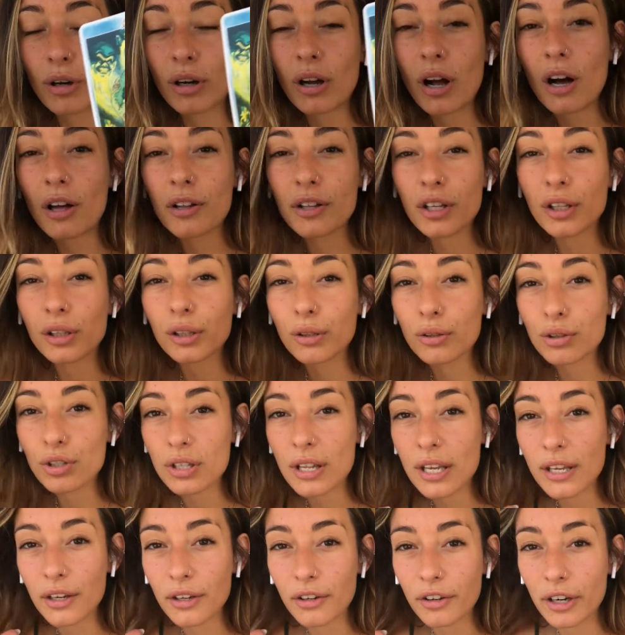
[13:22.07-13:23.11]
all the illusion that
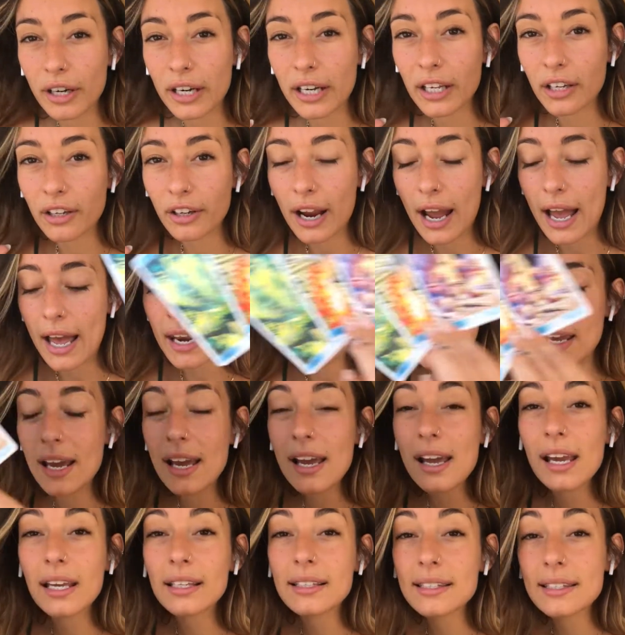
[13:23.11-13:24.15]
you're creating in your head,
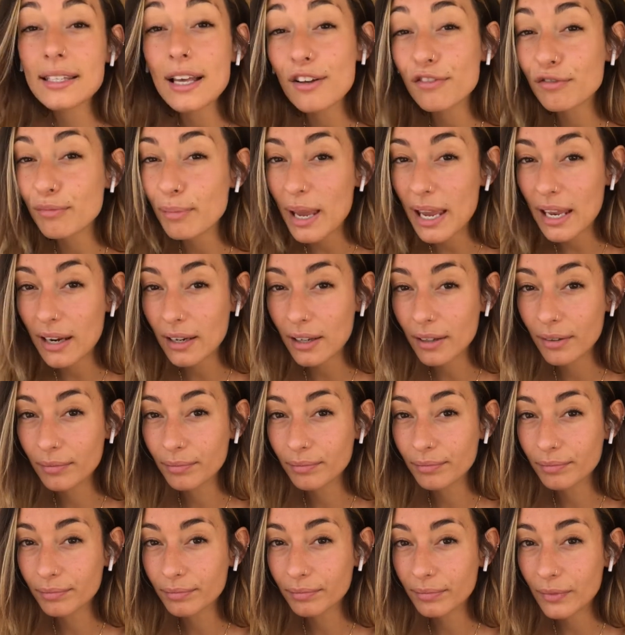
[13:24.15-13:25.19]
it's self-made,
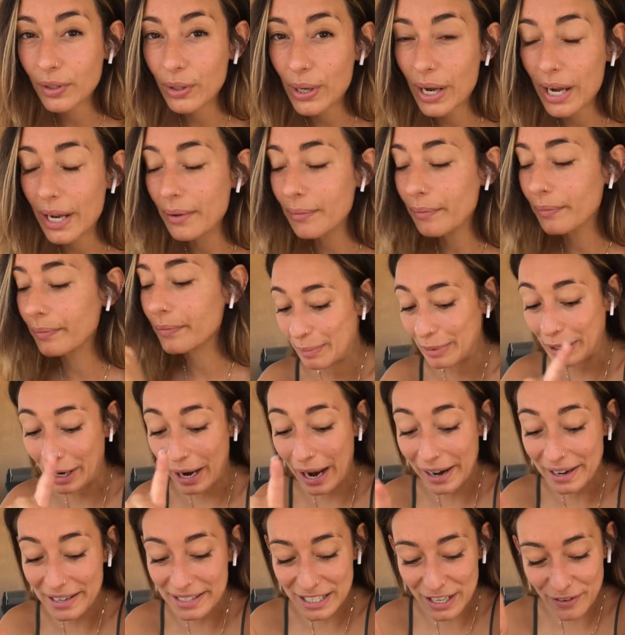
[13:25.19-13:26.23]
okay? But your
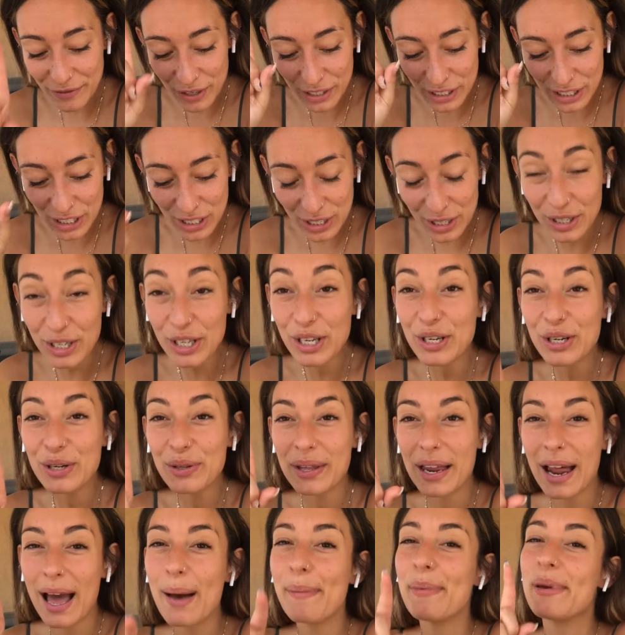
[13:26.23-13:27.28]
higher self wants you to know that
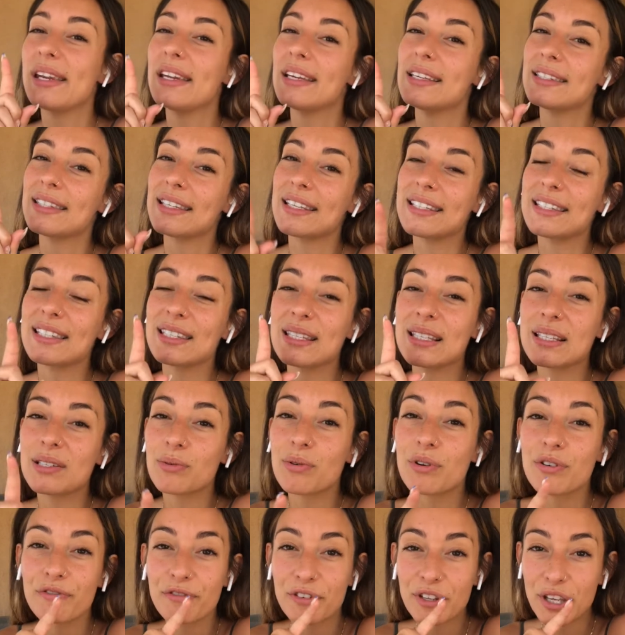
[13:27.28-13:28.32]
happiness is in
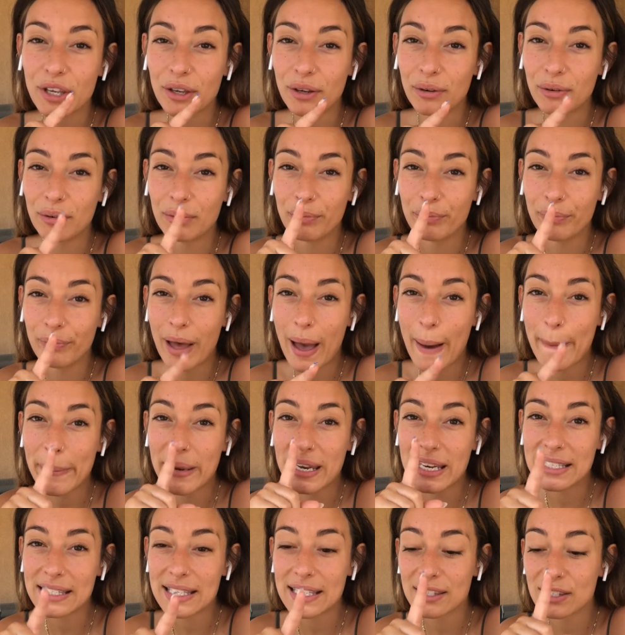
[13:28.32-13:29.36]
store for you.
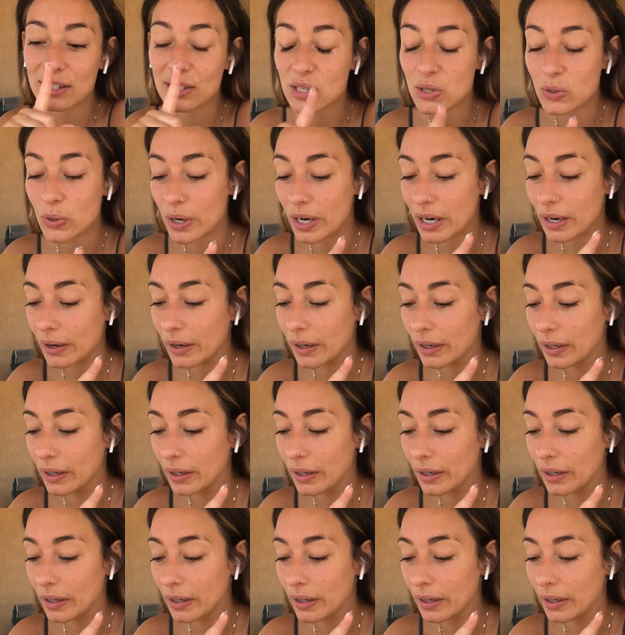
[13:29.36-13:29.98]
Happiness is in store.